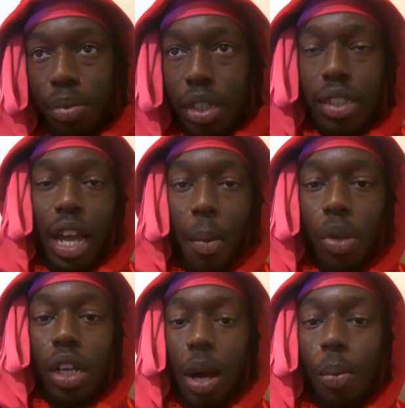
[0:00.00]
the time
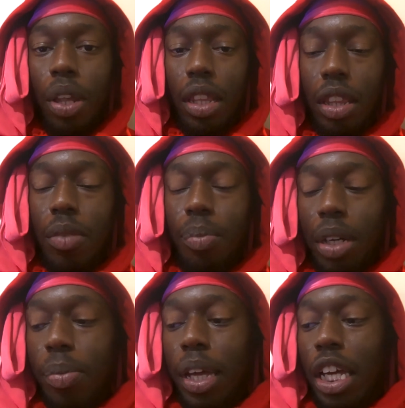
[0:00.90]
will come when
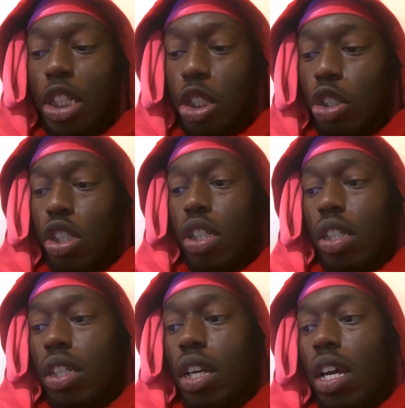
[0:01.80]
my page is
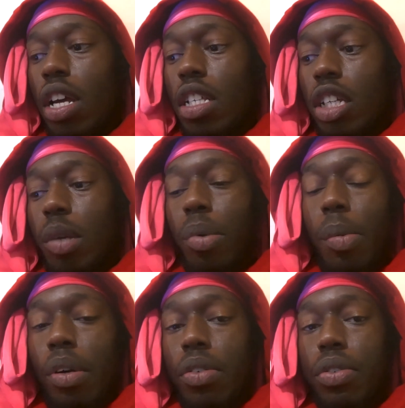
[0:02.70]
just it's gonna
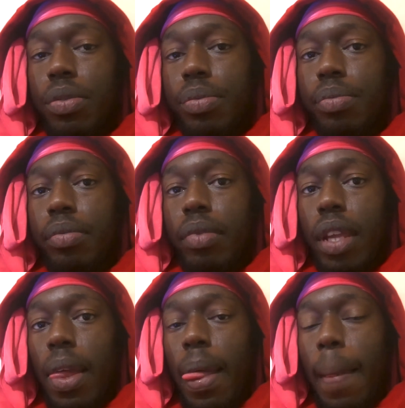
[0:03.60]
pop off
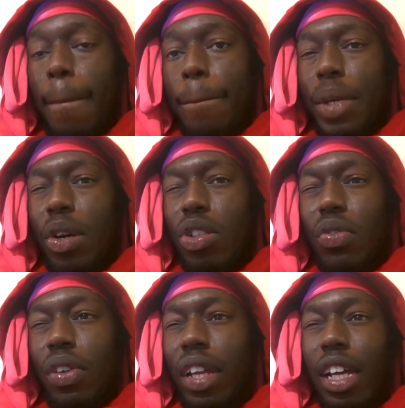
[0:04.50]
but i also
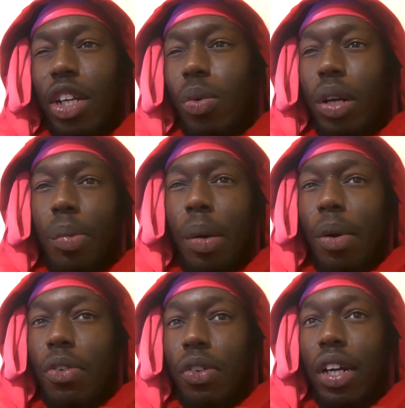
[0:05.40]
feel like i don't want to pop
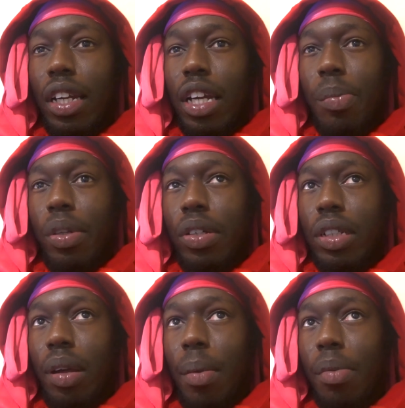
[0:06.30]
off right now because
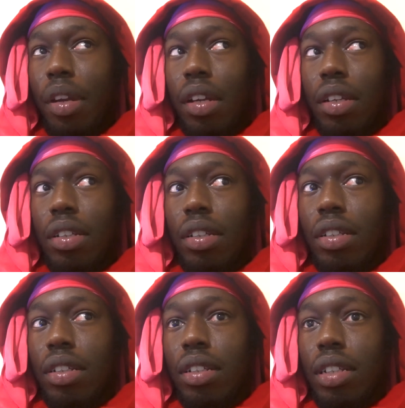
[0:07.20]
i'm not
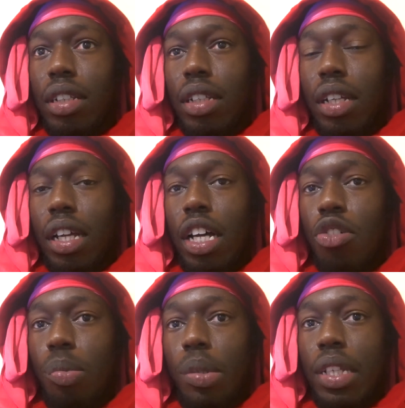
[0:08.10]

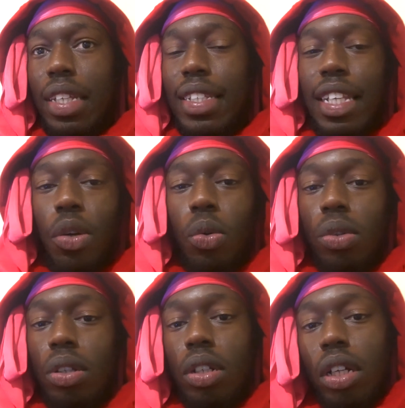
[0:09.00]
100%
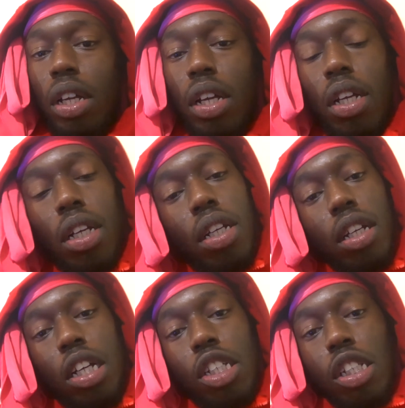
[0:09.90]
settled
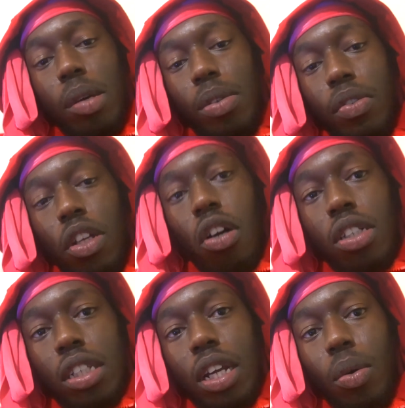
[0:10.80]
in terms of the
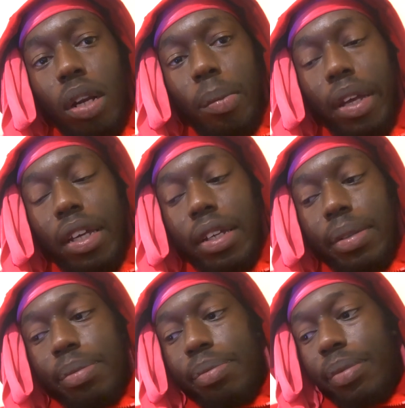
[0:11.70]
content i want to make
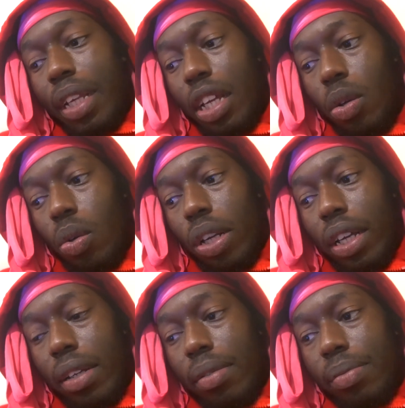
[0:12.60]
and all
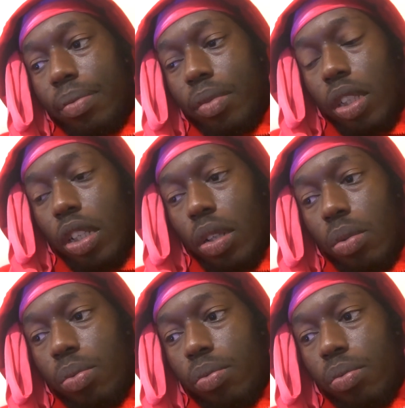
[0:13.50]
that you know